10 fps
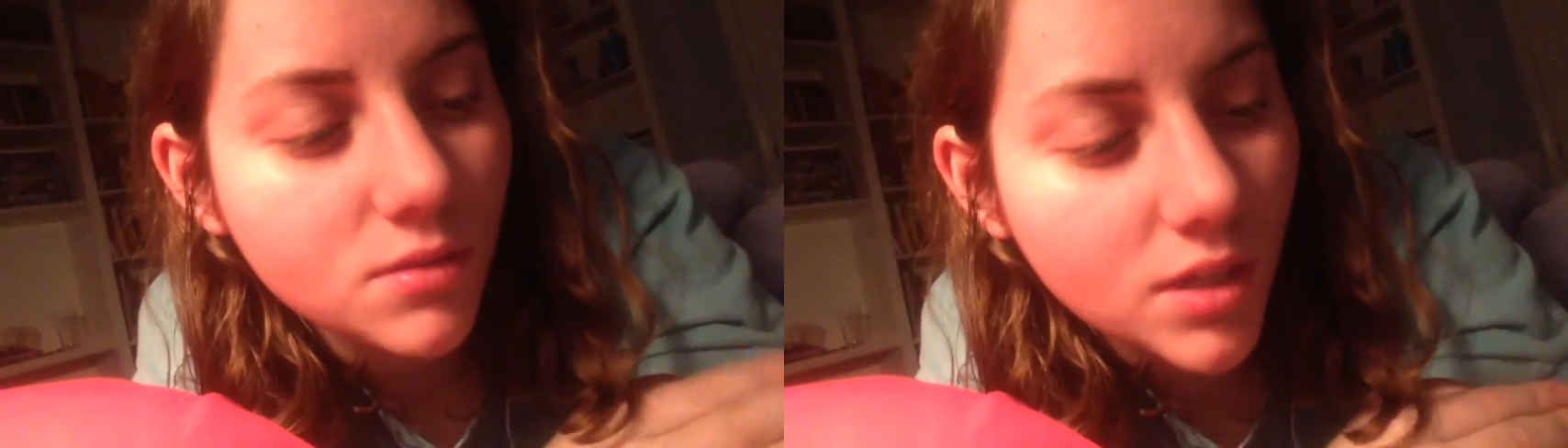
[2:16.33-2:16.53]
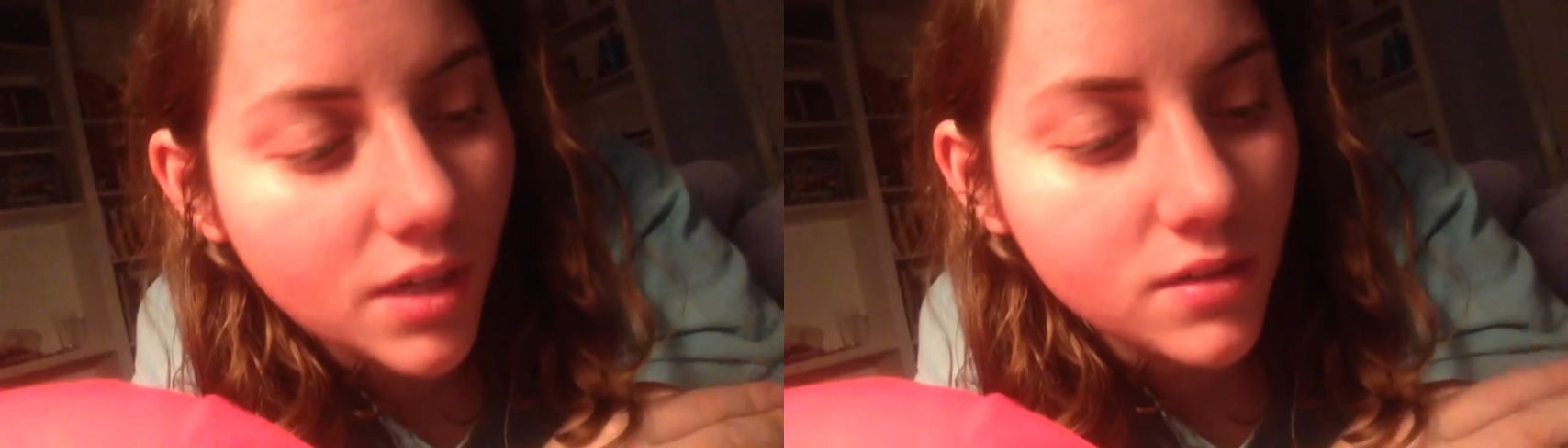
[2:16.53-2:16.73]

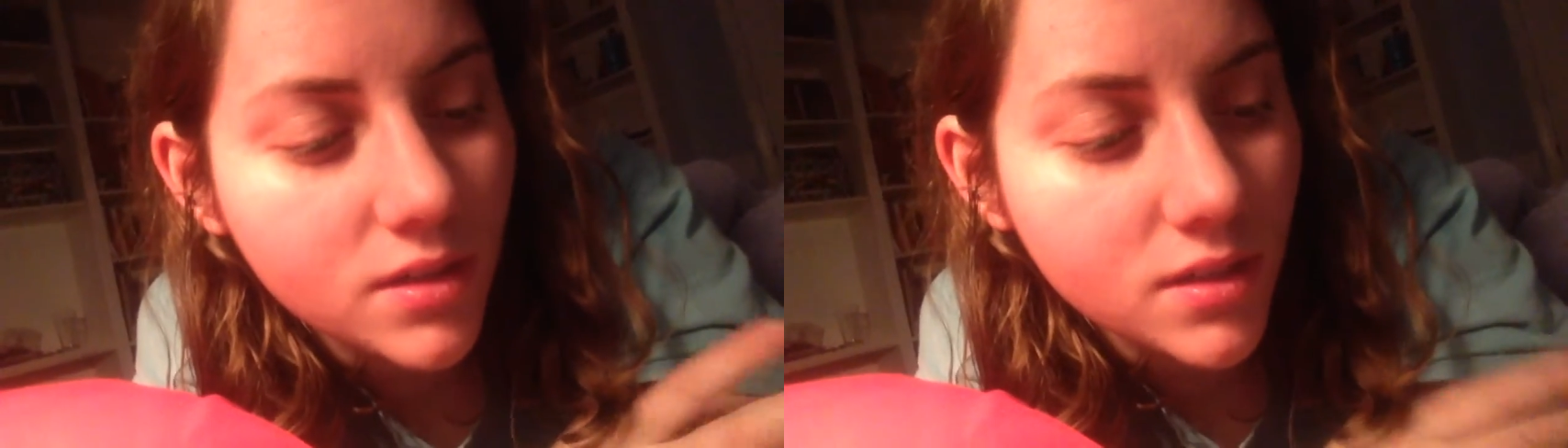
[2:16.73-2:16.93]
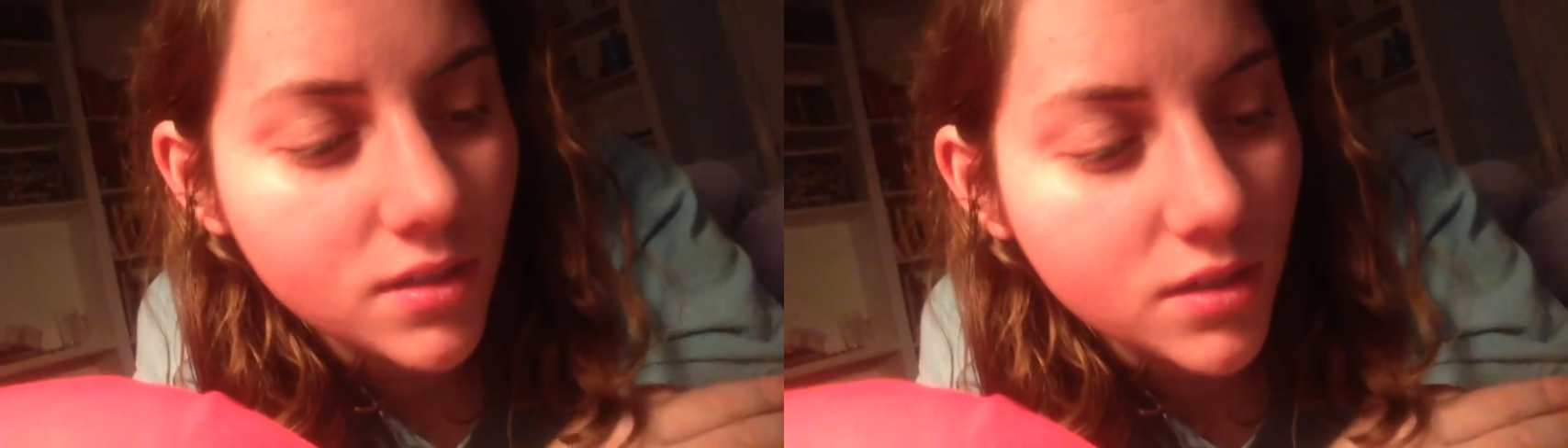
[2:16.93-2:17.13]

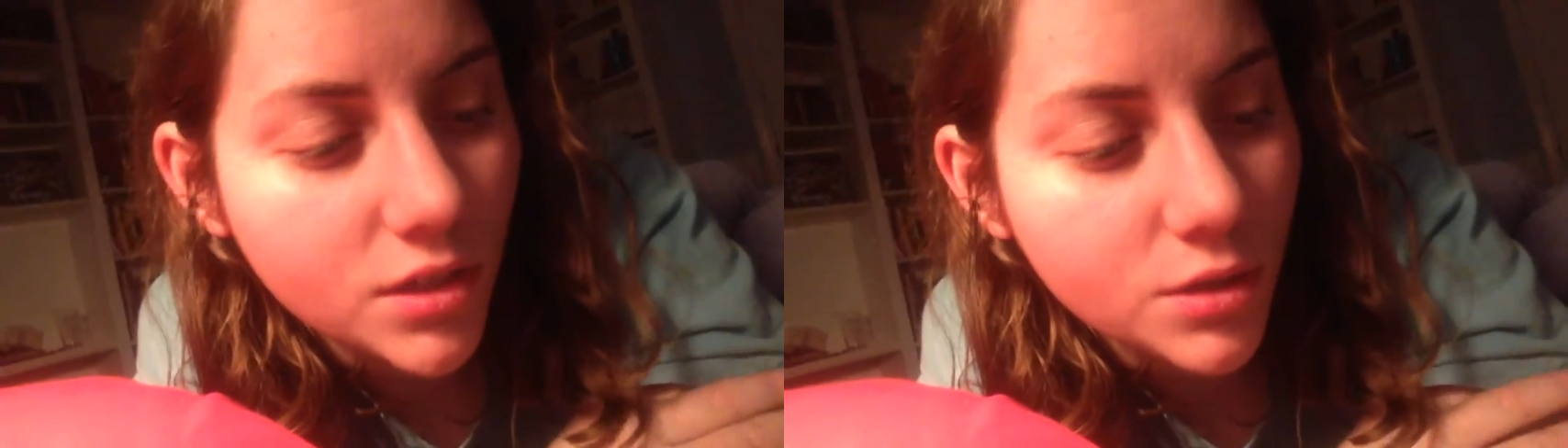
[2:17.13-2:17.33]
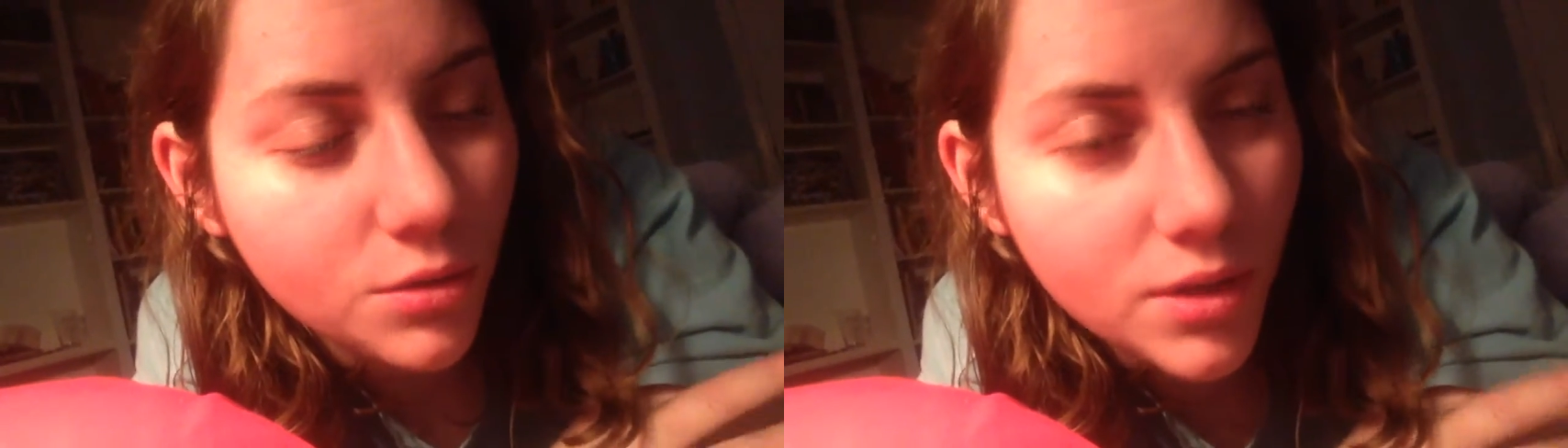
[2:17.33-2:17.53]
else is
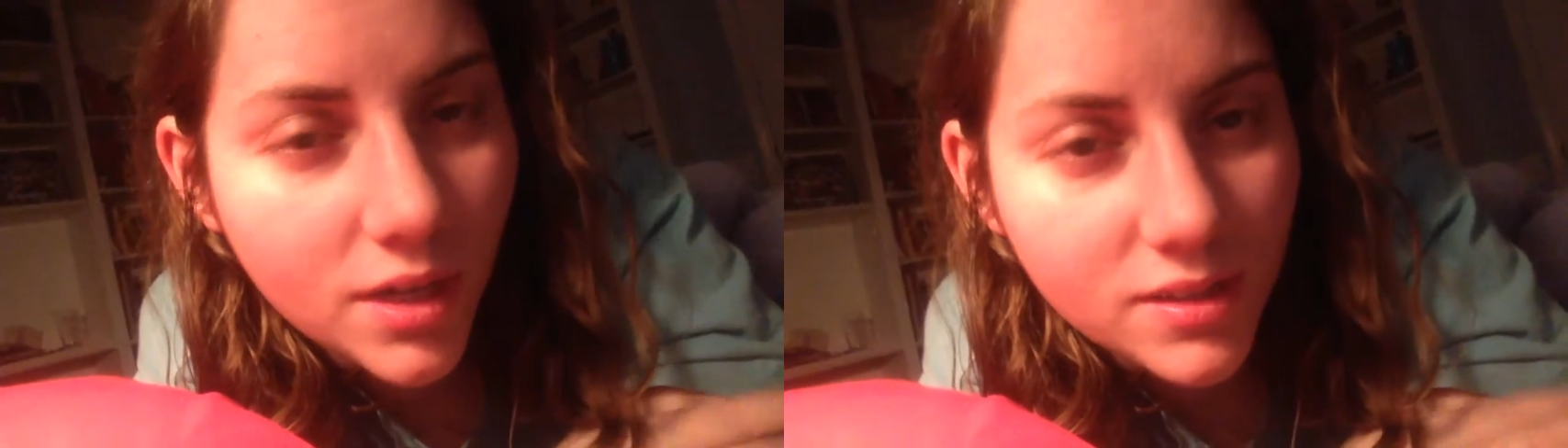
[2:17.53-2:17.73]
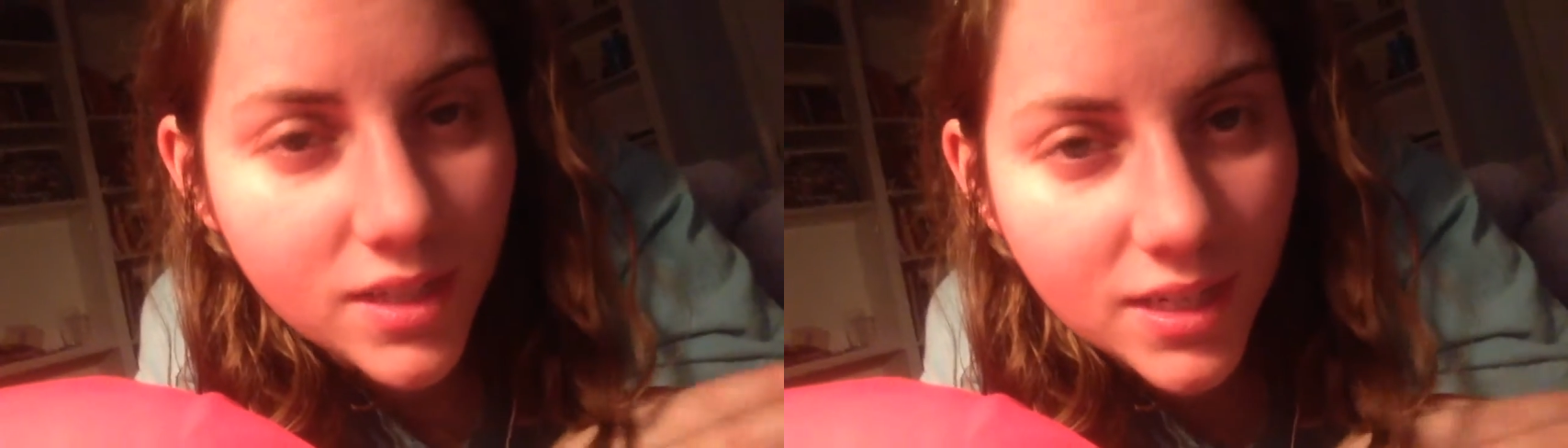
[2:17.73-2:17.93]
new? What
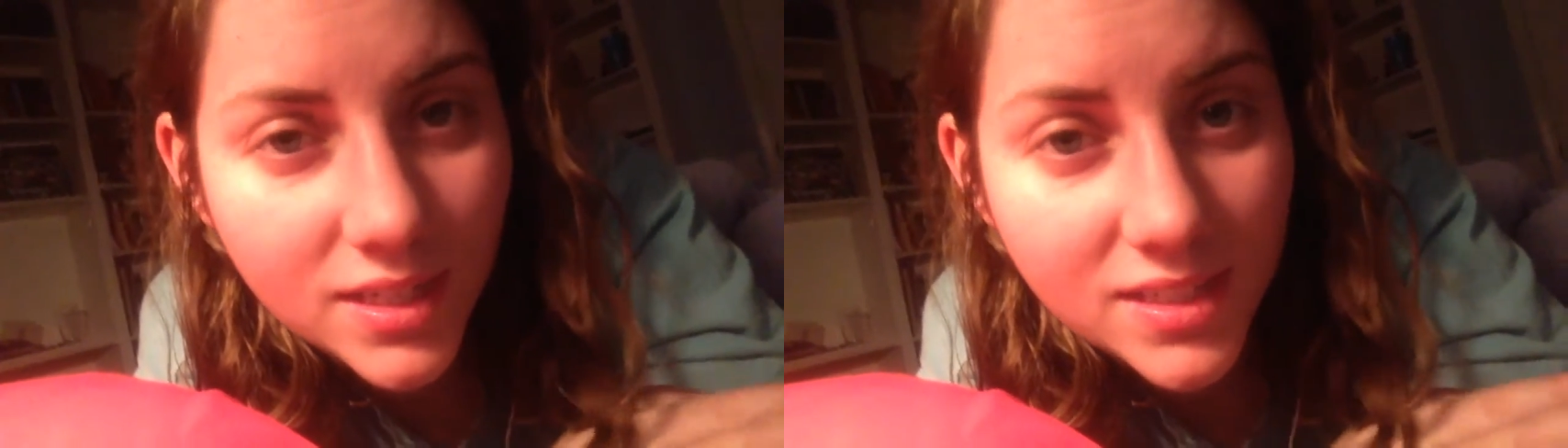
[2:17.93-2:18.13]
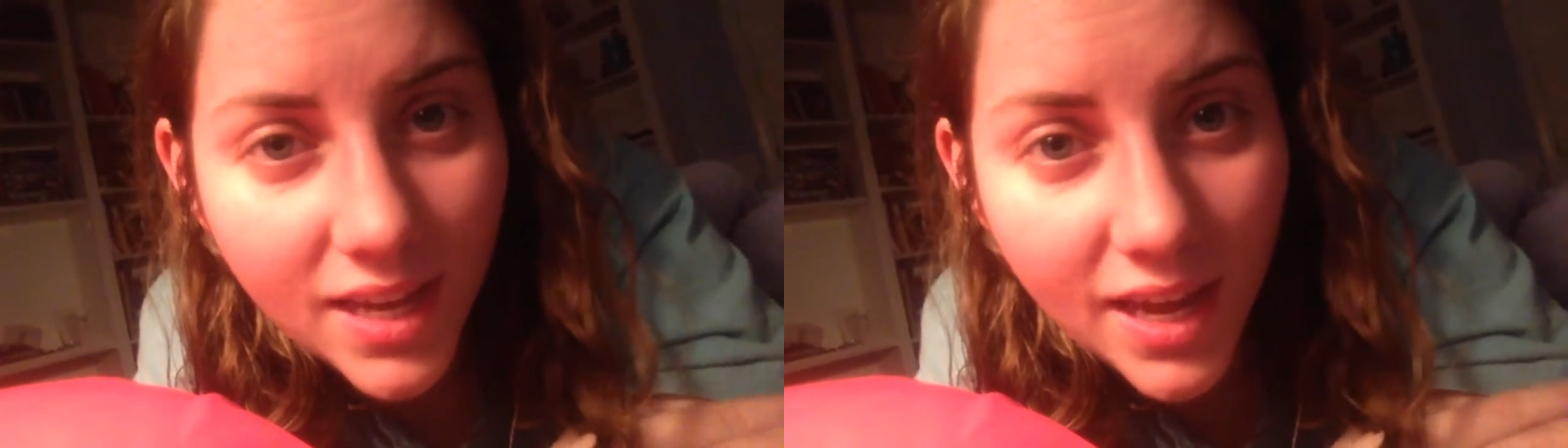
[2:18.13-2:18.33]
else can
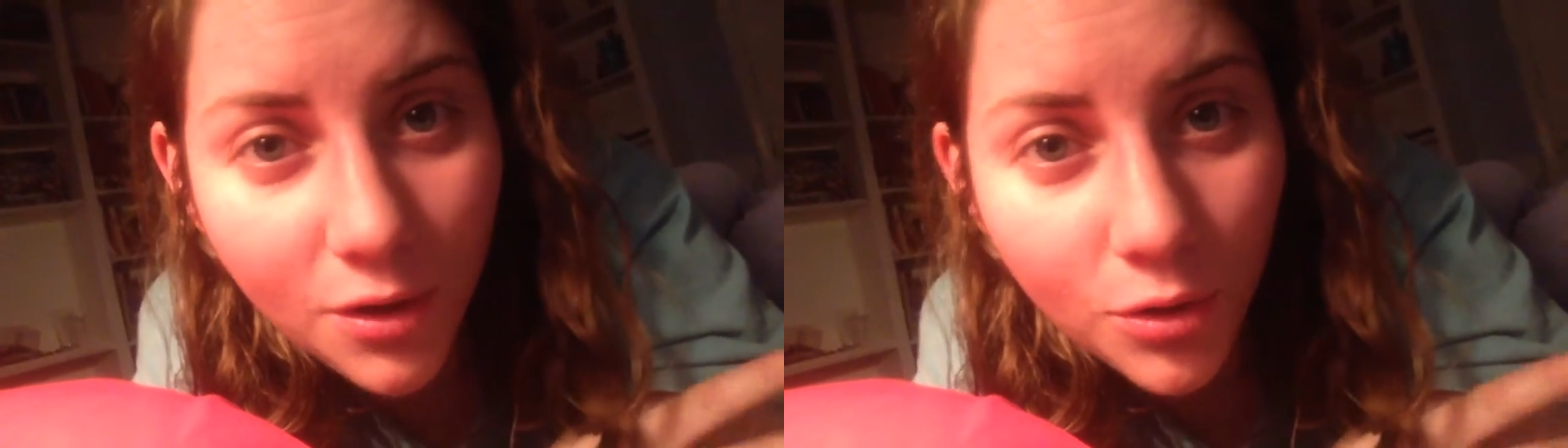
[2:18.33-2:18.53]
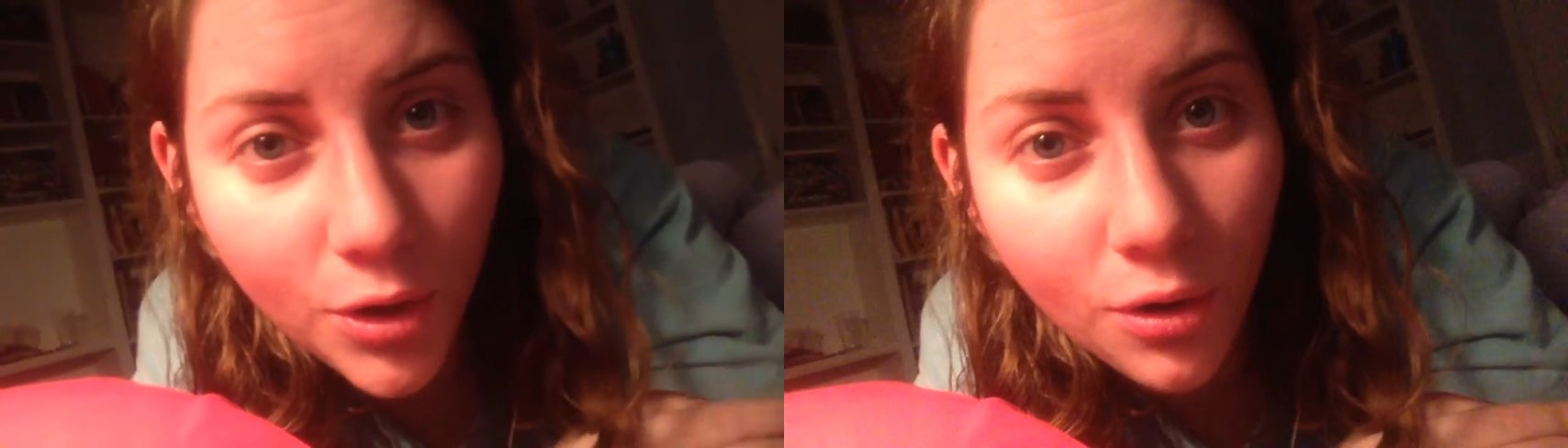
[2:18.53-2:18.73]
I say? I
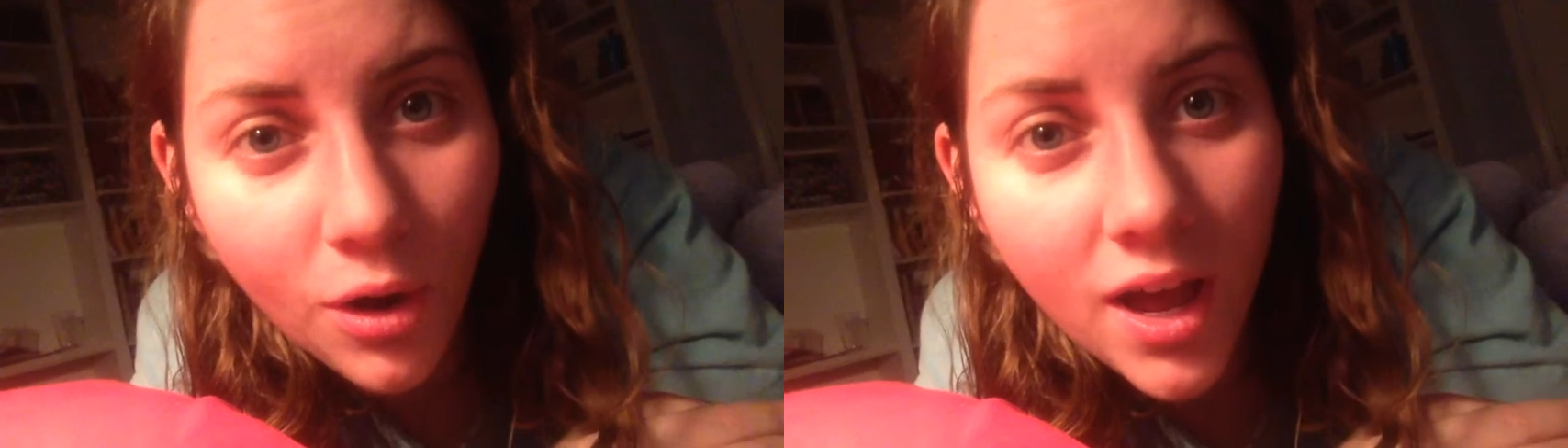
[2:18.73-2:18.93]
don't know.